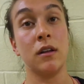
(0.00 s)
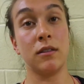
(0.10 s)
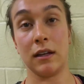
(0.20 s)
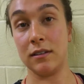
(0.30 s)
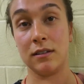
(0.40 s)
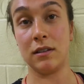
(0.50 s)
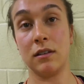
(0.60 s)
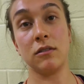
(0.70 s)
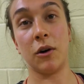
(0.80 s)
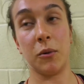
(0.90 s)
that's
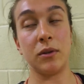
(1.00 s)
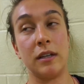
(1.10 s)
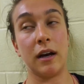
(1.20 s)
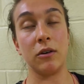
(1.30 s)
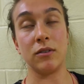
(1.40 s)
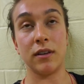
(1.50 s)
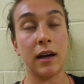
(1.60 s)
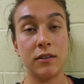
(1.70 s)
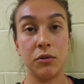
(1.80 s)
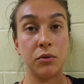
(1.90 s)
the only
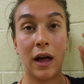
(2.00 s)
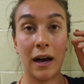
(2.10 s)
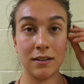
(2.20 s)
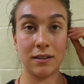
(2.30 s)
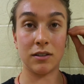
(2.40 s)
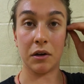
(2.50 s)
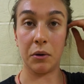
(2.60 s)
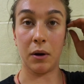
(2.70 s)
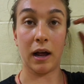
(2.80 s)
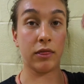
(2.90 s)
downside to that.
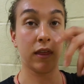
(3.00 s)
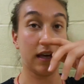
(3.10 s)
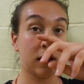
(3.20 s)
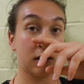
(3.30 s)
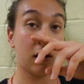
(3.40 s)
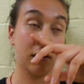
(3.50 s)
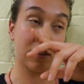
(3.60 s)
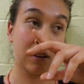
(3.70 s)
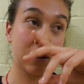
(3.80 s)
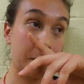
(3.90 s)
So I think
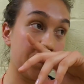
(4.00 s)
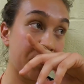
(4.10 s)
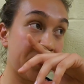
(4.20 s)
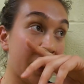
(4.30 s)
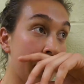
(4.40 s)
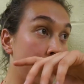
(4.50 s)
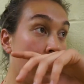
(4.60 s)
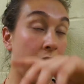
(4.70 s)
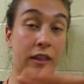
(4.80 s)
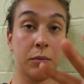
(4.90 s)
honestly
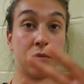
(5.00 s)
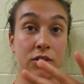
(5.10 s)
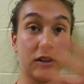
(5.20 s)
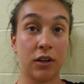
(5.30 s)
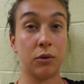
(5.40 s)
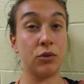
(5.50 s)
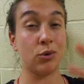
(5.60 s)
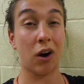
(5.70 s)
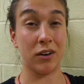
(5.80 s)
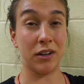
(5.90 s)
I'm just gonna go do
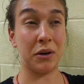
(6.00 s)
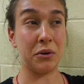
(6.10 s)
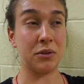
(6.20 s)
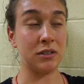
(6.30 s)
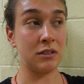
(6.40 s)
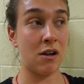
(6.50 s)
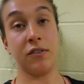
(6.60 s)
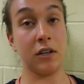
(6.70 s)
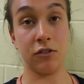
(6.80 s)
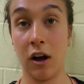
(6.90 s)
cardio,
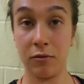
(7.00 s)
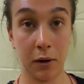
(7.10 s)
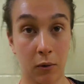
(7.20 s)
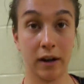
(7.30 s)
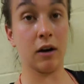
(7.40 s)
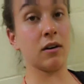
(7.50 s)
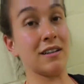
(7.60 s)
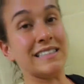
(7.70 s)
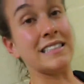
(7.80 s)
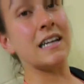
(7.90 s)
finish off my workout,
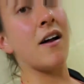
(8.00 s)
because